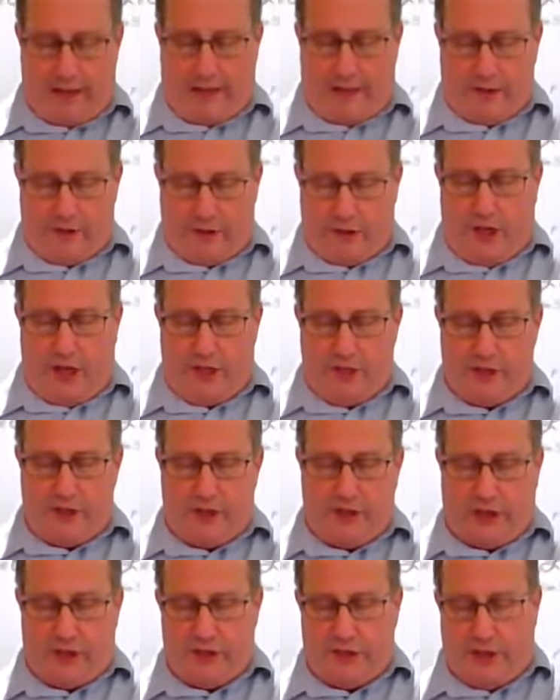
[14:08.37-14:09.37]
uh John
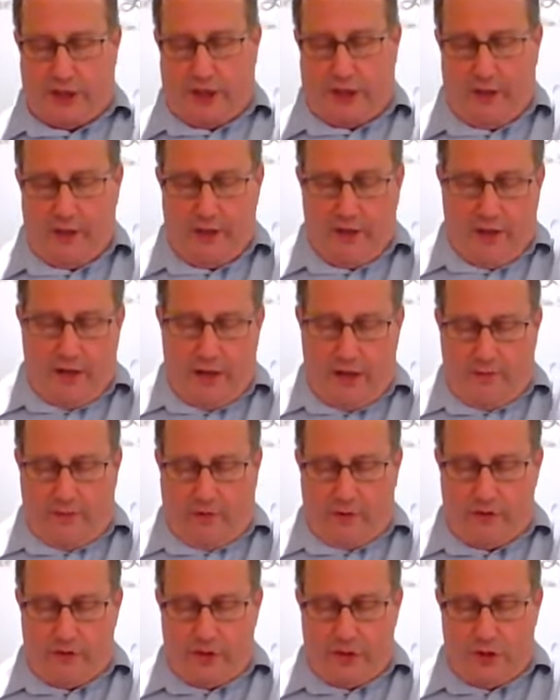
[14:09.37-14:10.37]
16,
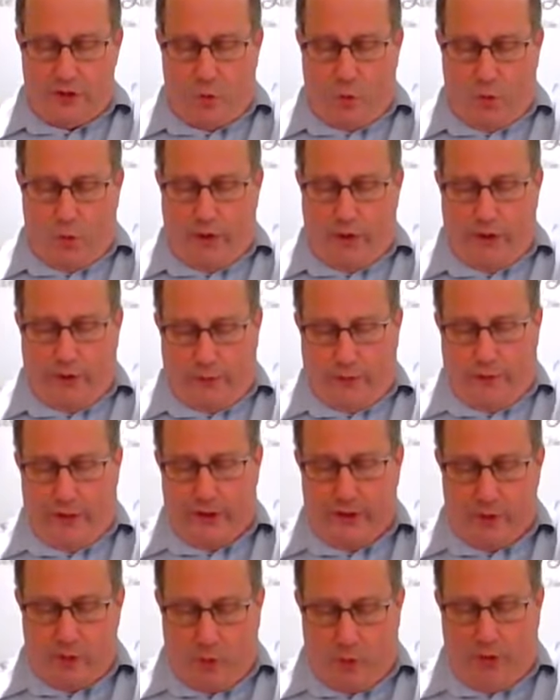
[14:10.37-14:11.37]
verses 23
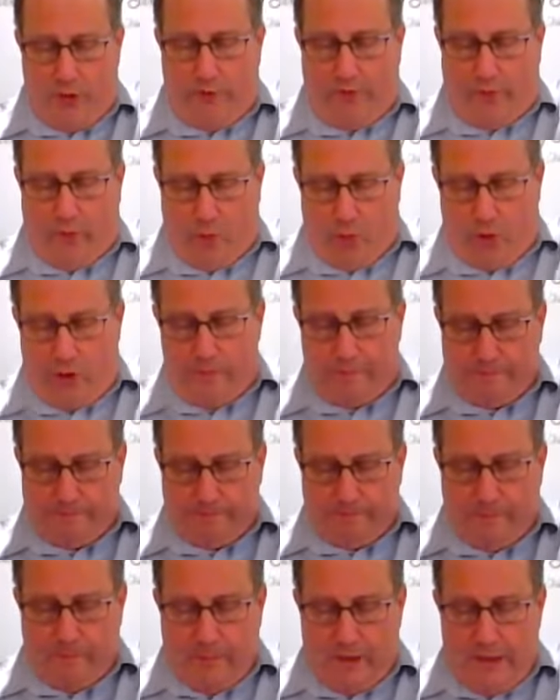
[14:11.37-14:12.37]
to 24.
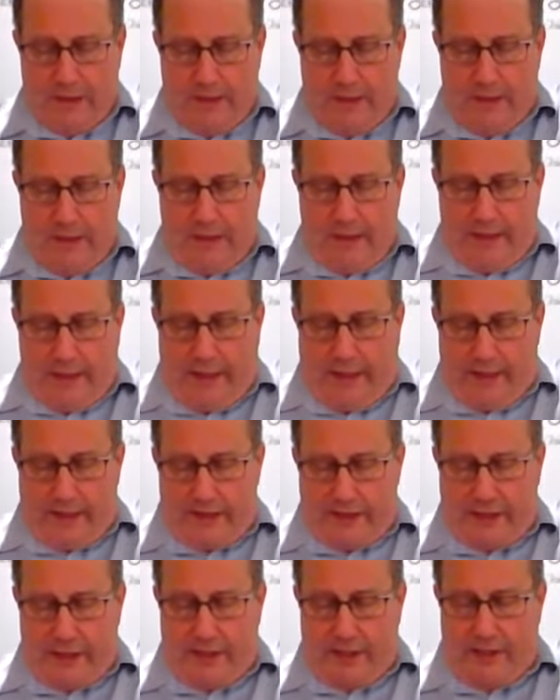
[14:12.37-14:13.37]
He
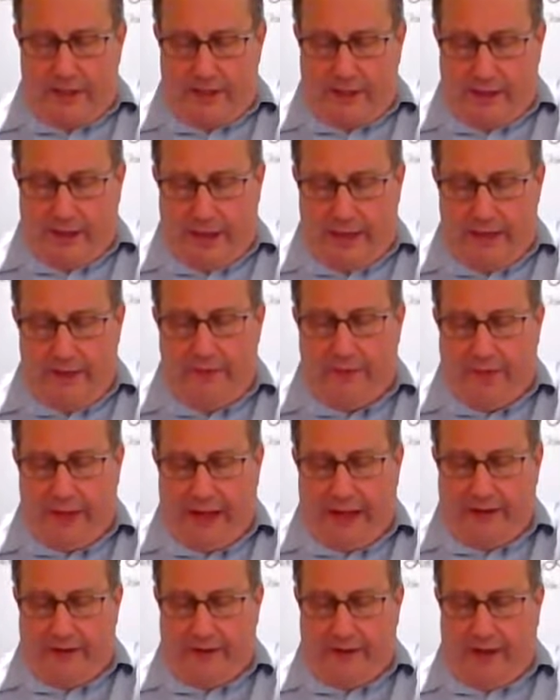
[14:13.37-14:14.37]
said, In
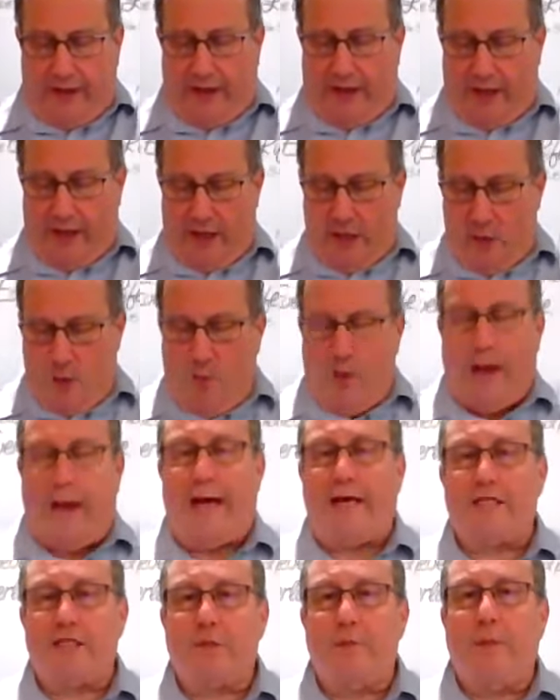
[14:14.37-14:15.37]
that day you will
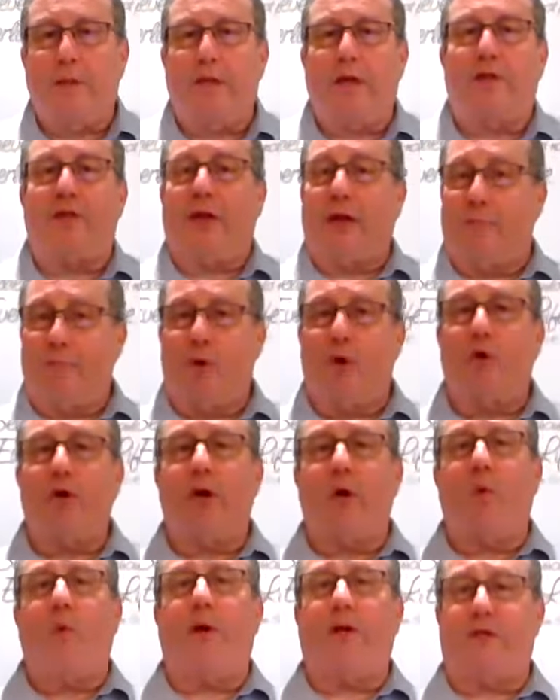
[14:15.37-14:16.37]
ask me nothing. I'm going
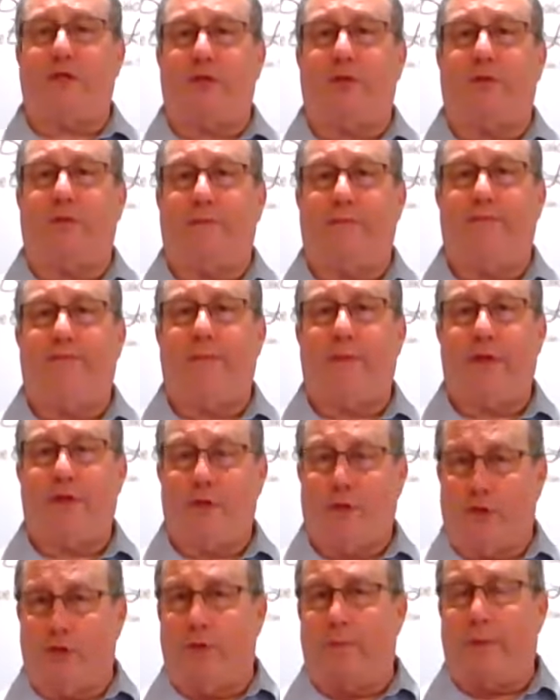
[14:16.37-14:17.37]
away soon. He
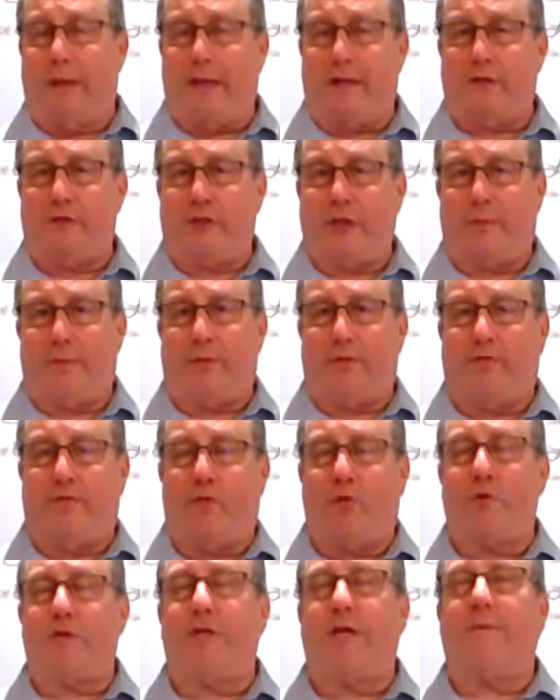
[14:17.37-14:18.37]
told them that in chapter
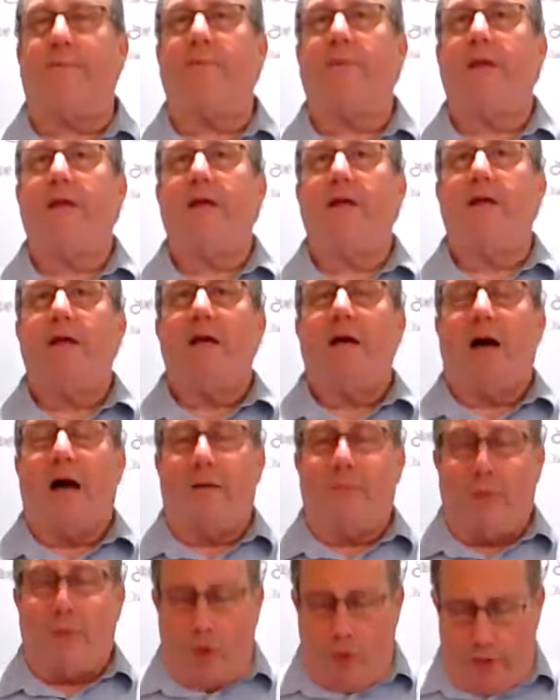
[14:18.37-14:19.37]
14.
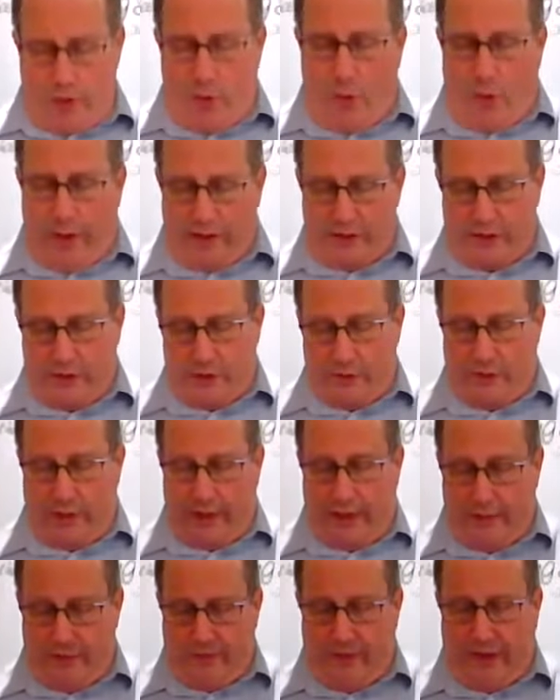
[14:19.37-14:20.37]
I'm going away soon.
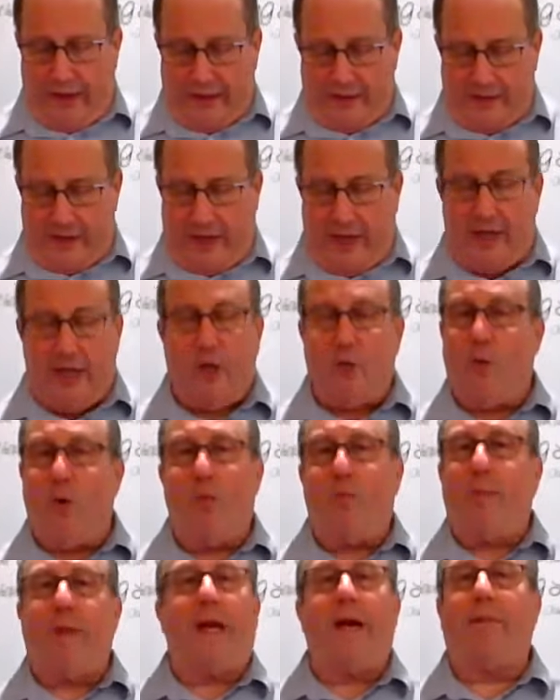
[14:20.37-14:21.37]
In that day you
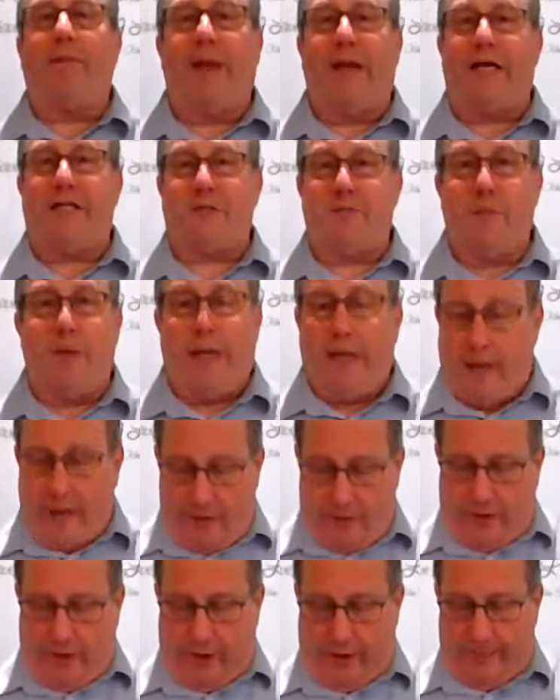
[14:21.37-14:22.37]
won't be able to ask me
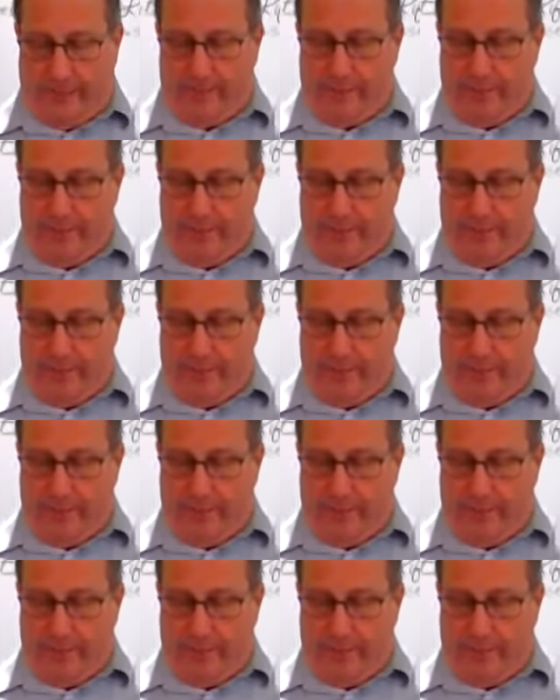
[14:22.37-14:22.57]
anything.